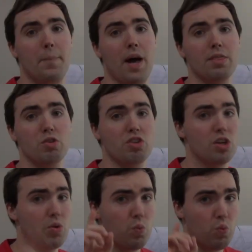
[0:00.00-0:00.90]
But there's
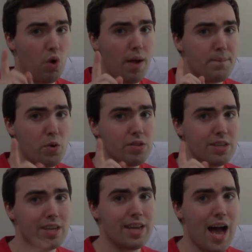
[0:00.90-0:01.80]
still one more thing
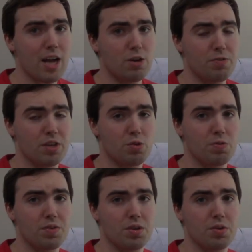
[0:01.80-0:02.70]
to tackle for this
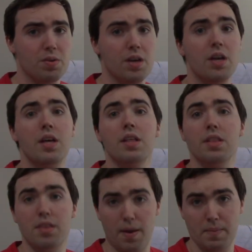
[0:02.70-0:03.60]
review,
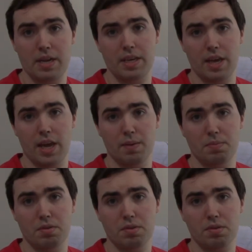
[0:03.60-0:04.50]
the
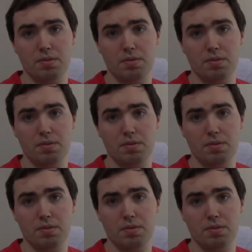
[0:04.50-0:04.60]
minigames.